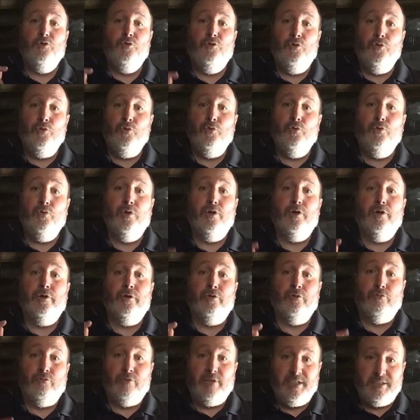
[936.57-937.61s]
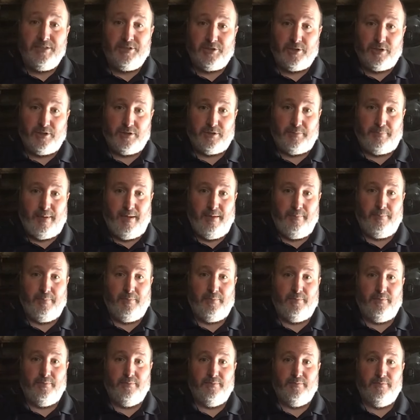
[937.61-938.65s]
Do your research,
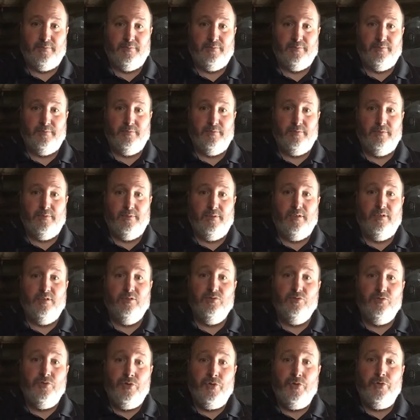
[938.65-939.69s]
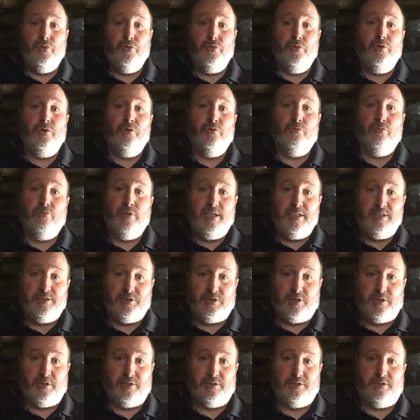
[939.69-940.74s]
people. Do your
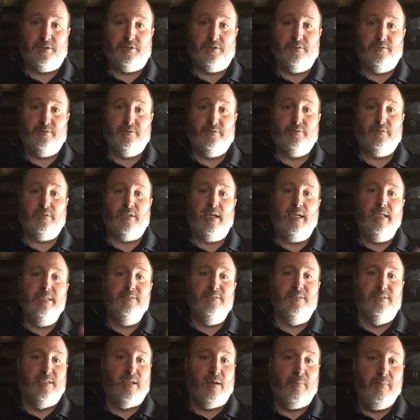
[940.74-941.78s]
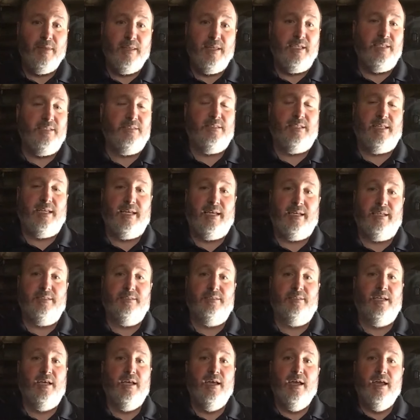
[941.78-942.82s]
research. Some of these
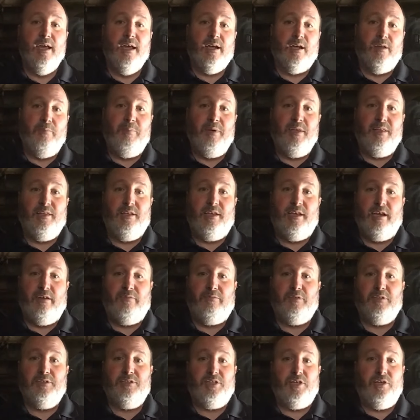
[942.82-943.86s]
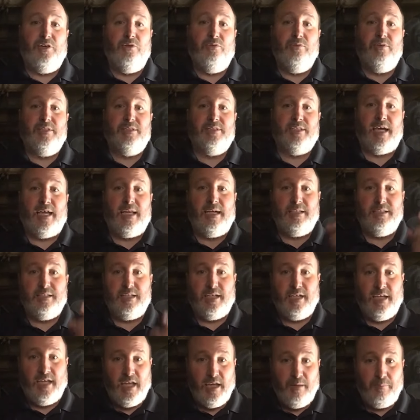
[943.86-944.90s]
things could be the difference in you deciding to
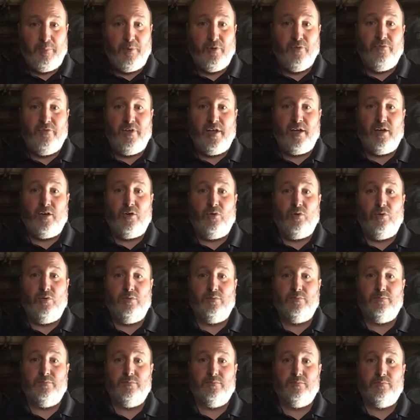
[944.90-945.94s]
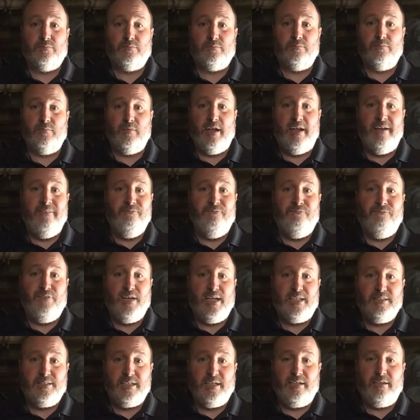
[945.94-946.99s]
keep your vehicle and
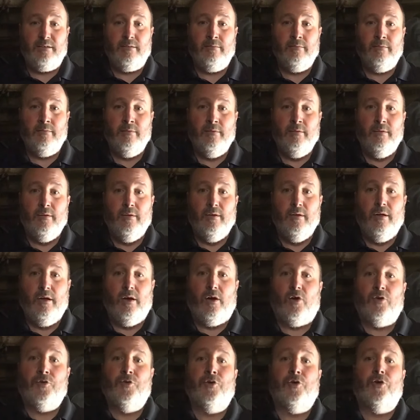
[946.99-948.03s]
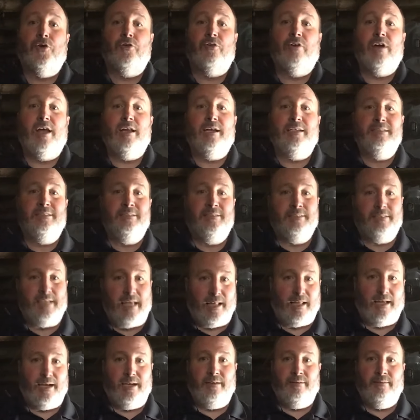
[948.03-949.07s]
fix it or turn around and
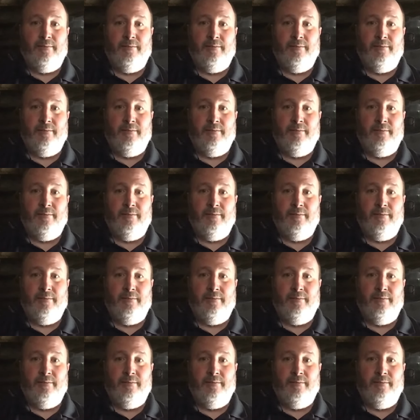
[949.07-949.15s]
sell it.